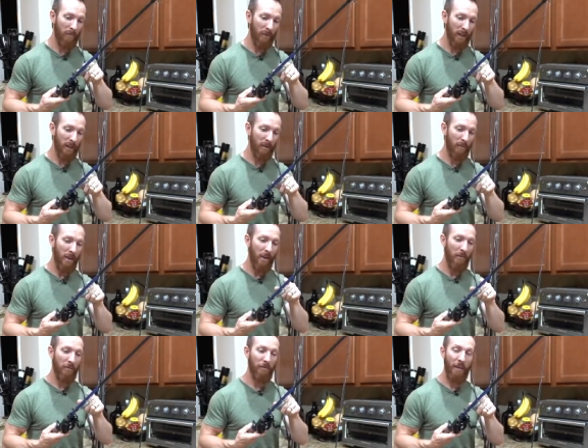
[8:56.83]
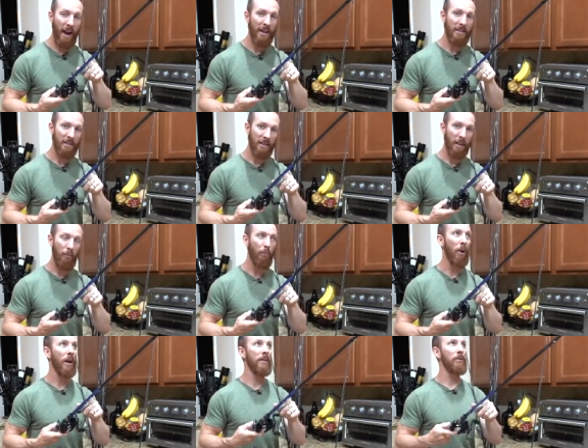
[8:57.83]
medium fast tip
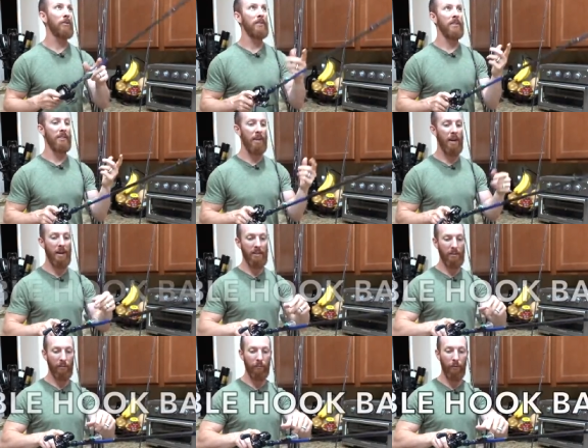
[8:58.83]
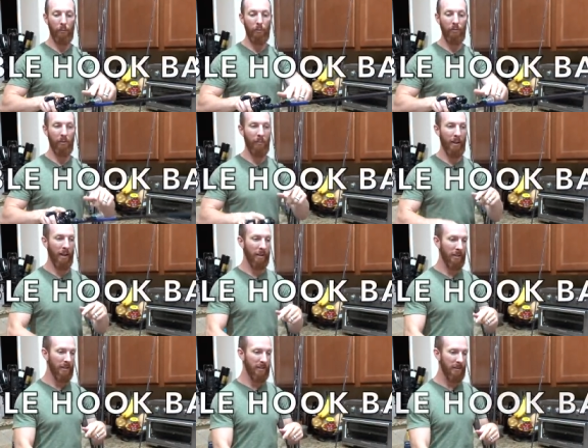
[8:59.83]
rod rods, so this is not ideal for a moving bait
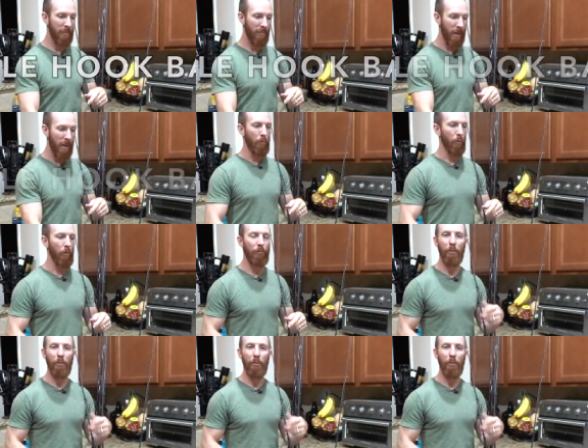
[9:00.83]
like this. When we're